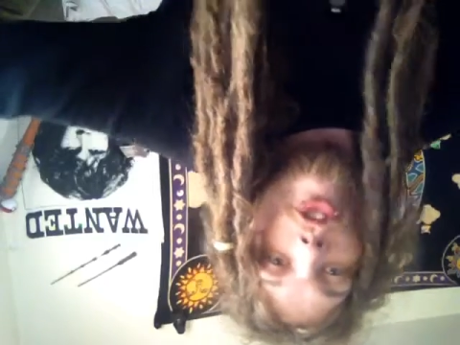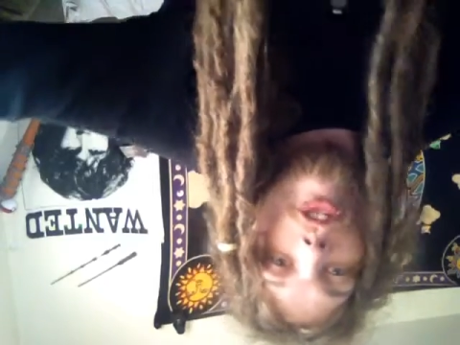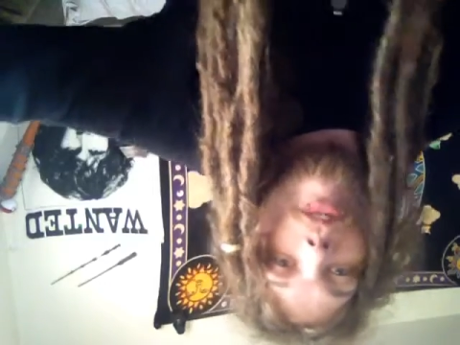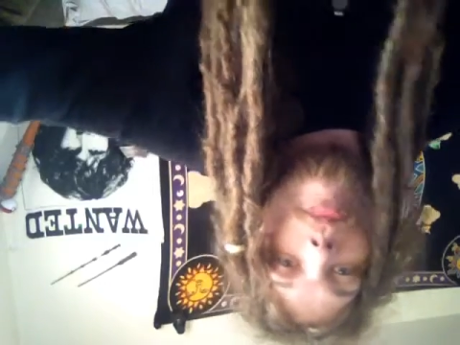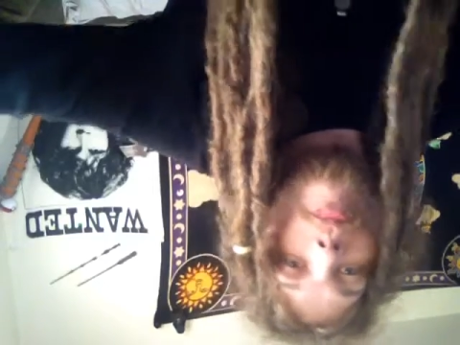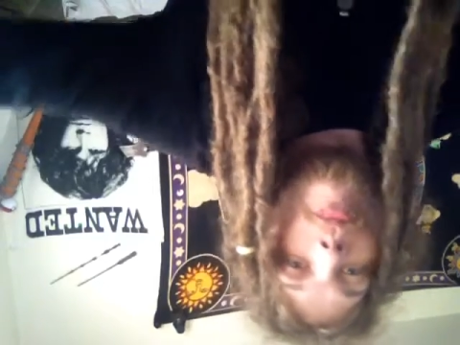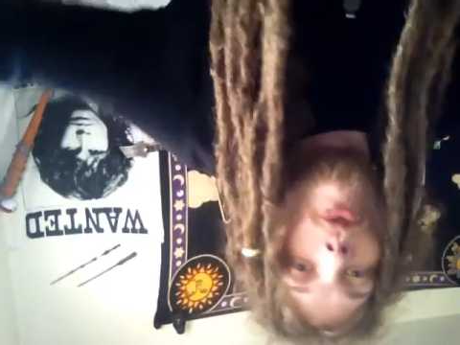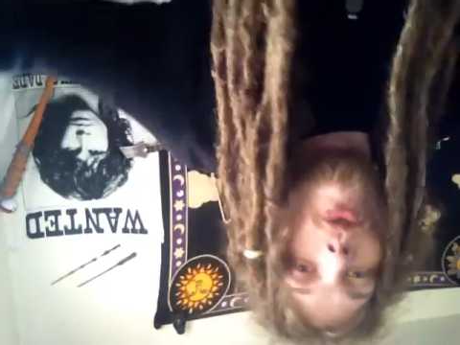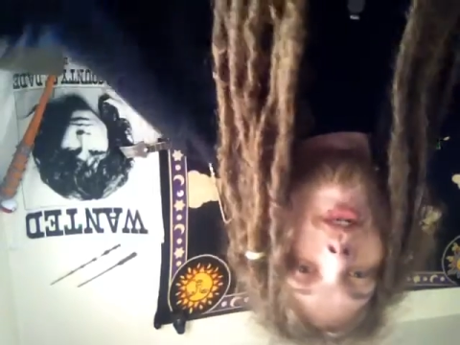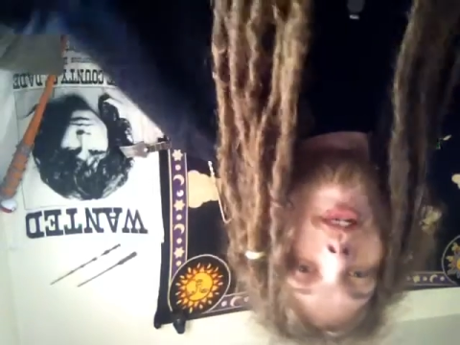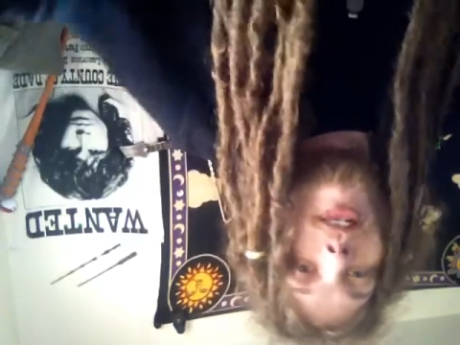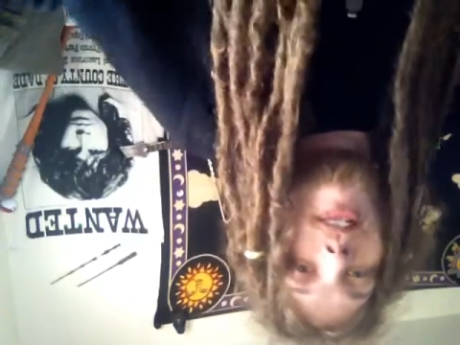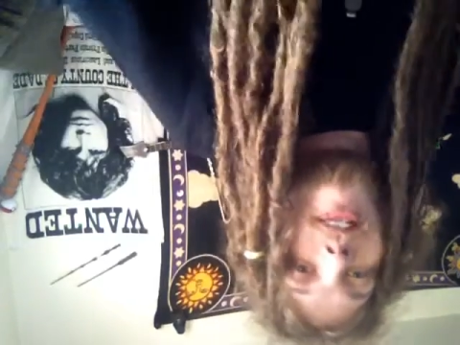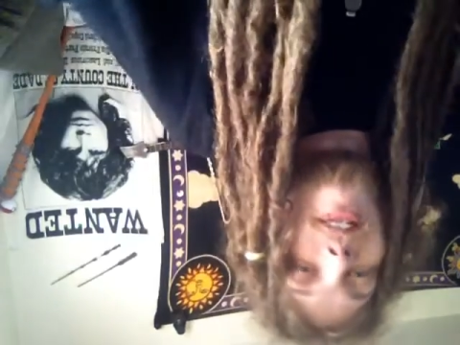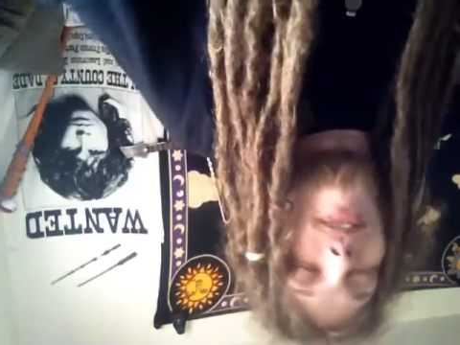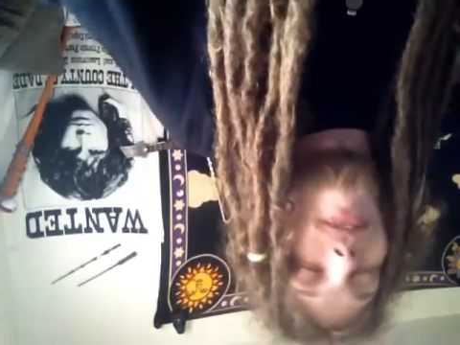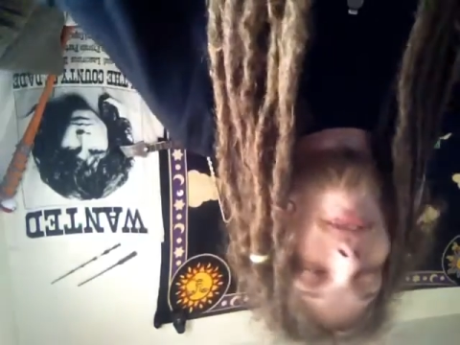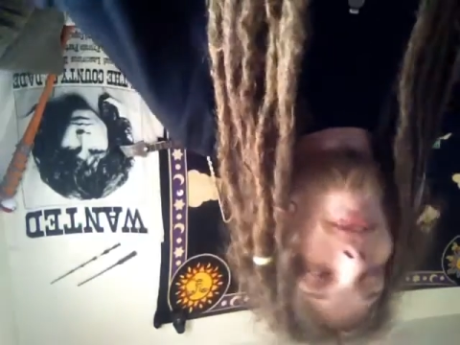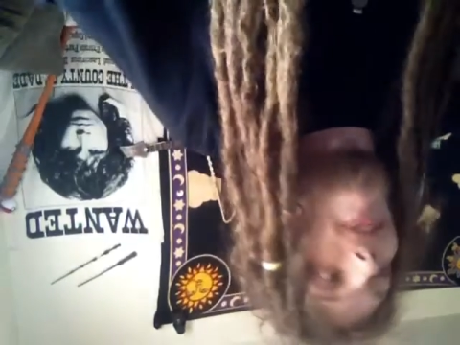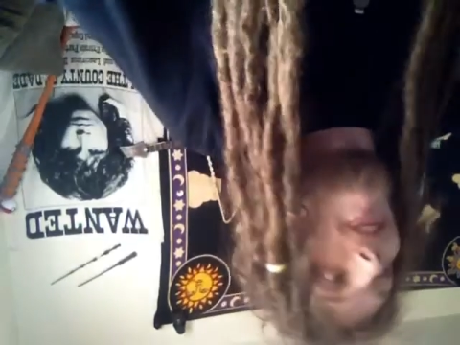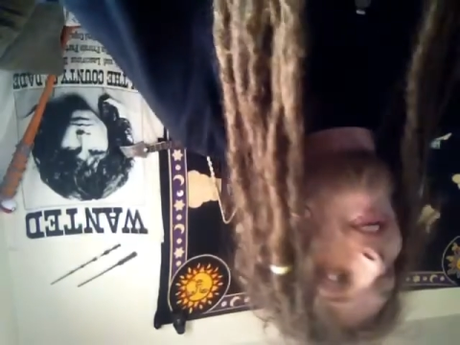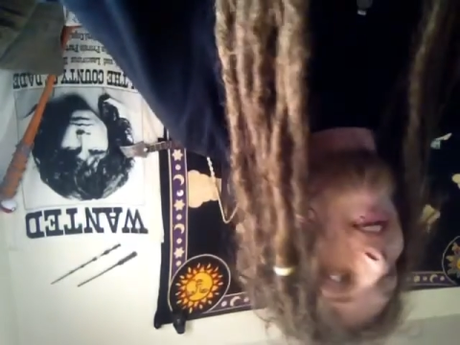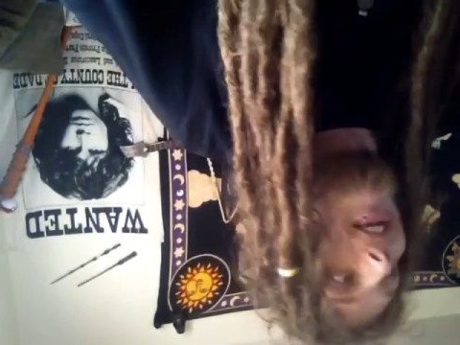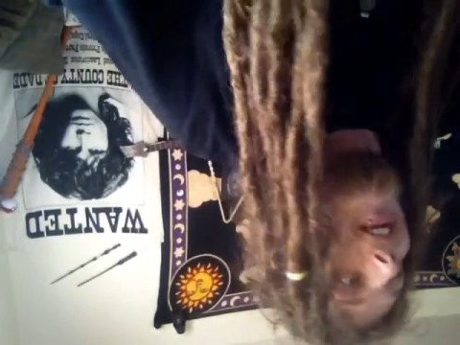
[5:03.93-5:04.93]
Jim Morrison
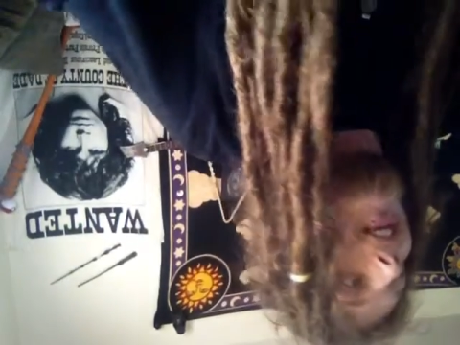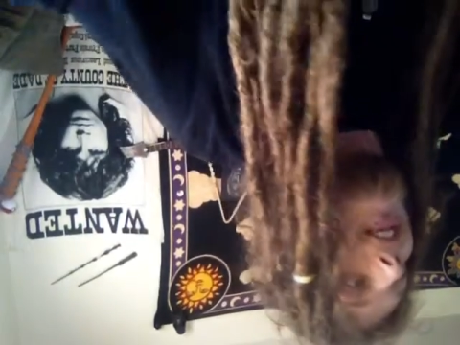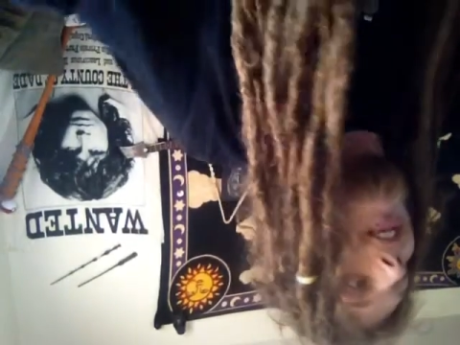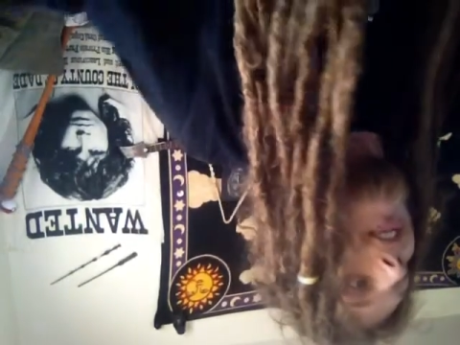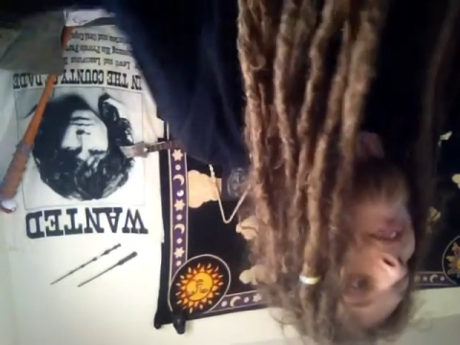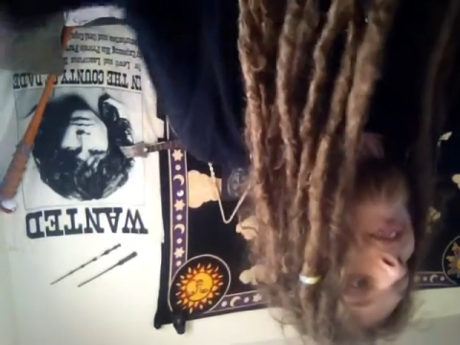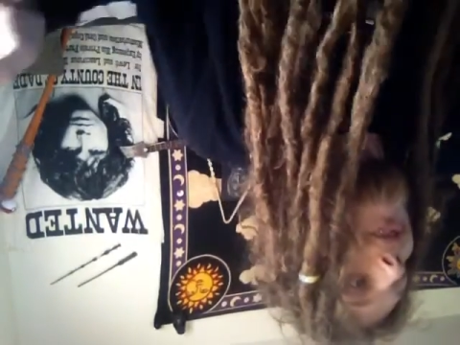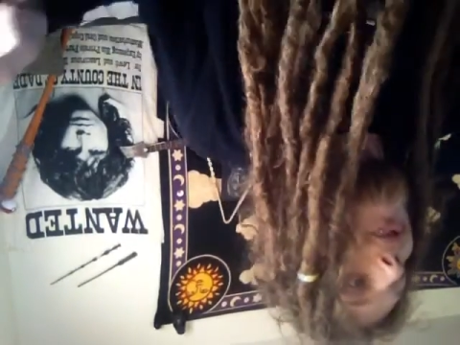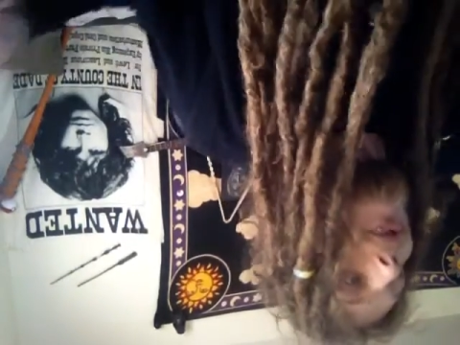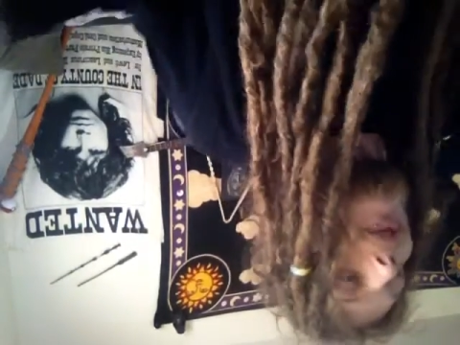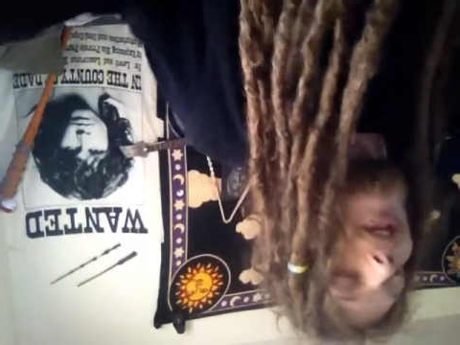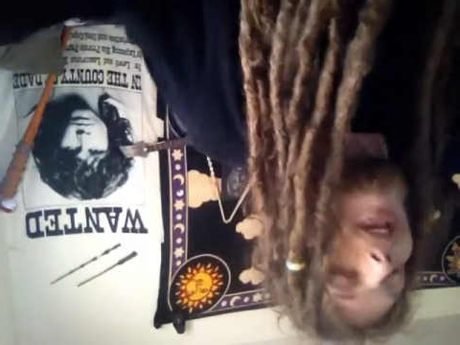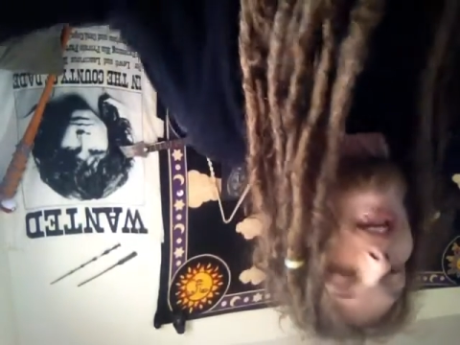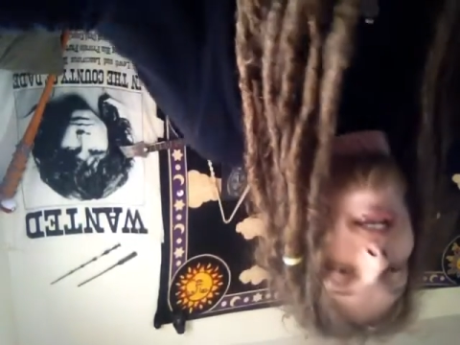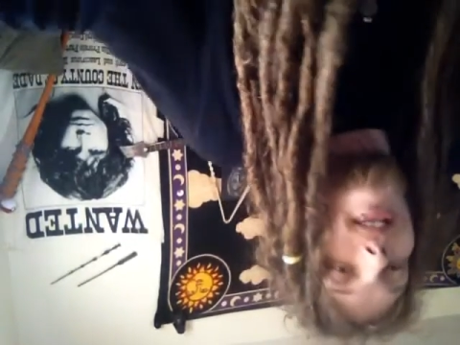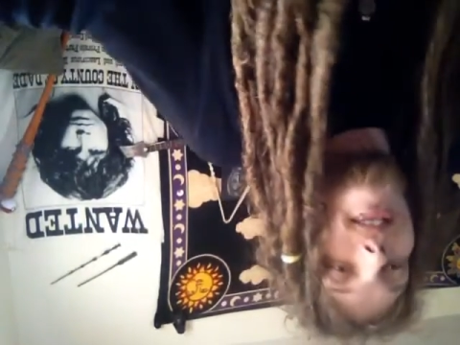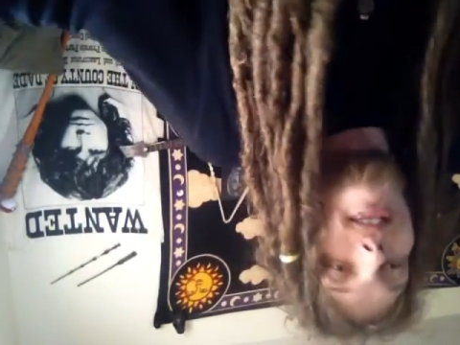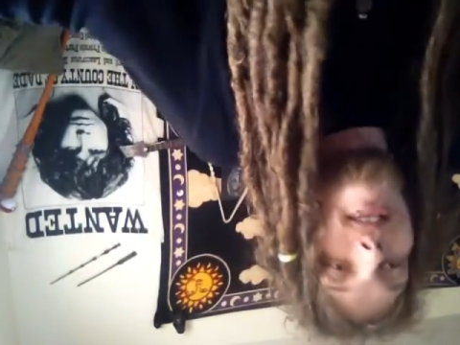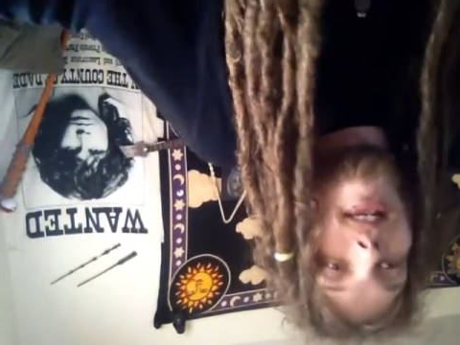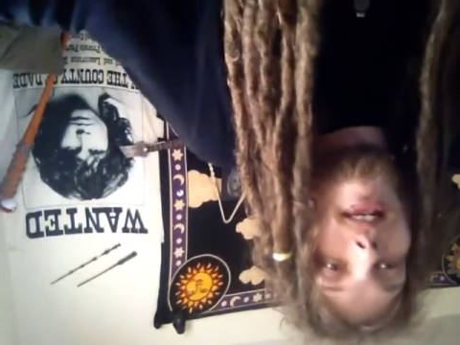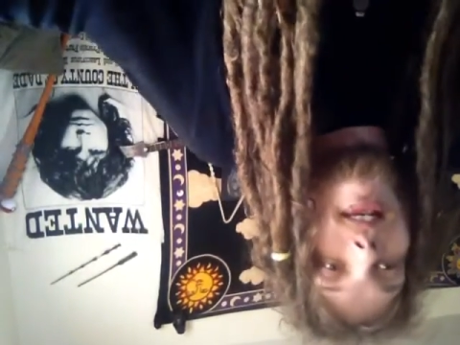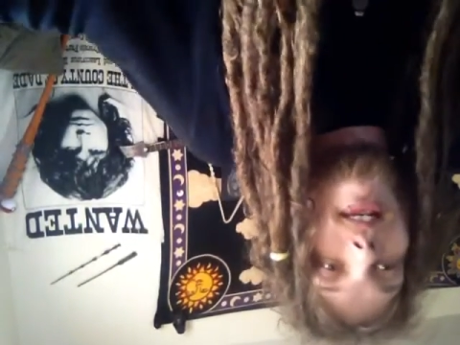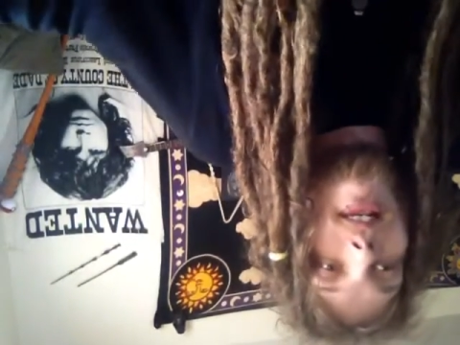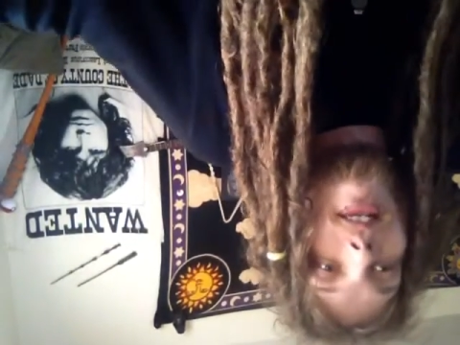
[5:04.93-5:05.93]
fan, if you can't
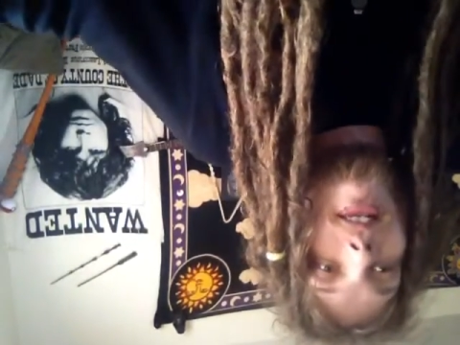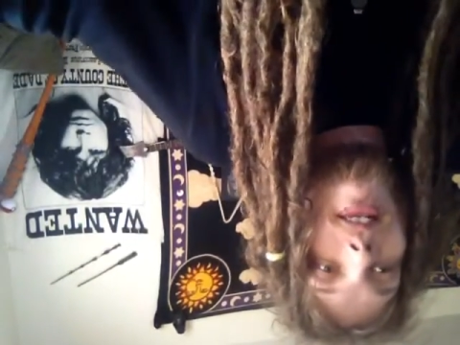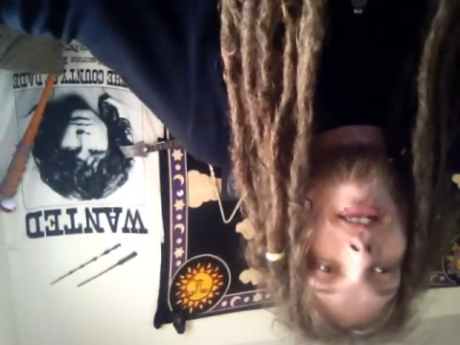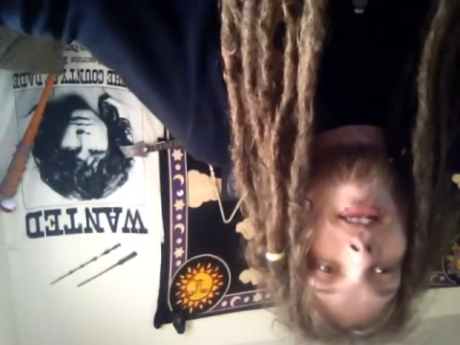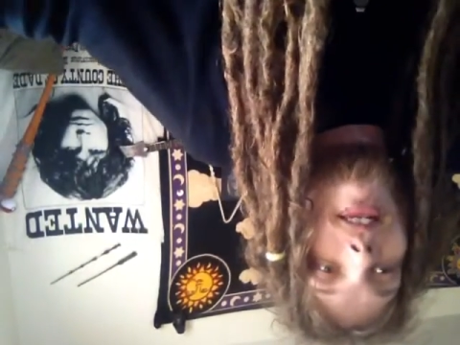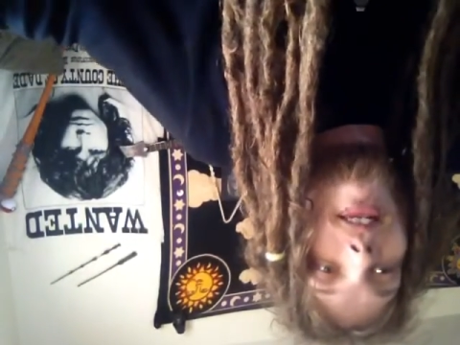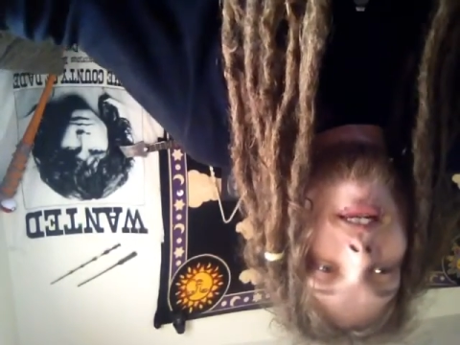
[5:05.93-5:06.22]
tell.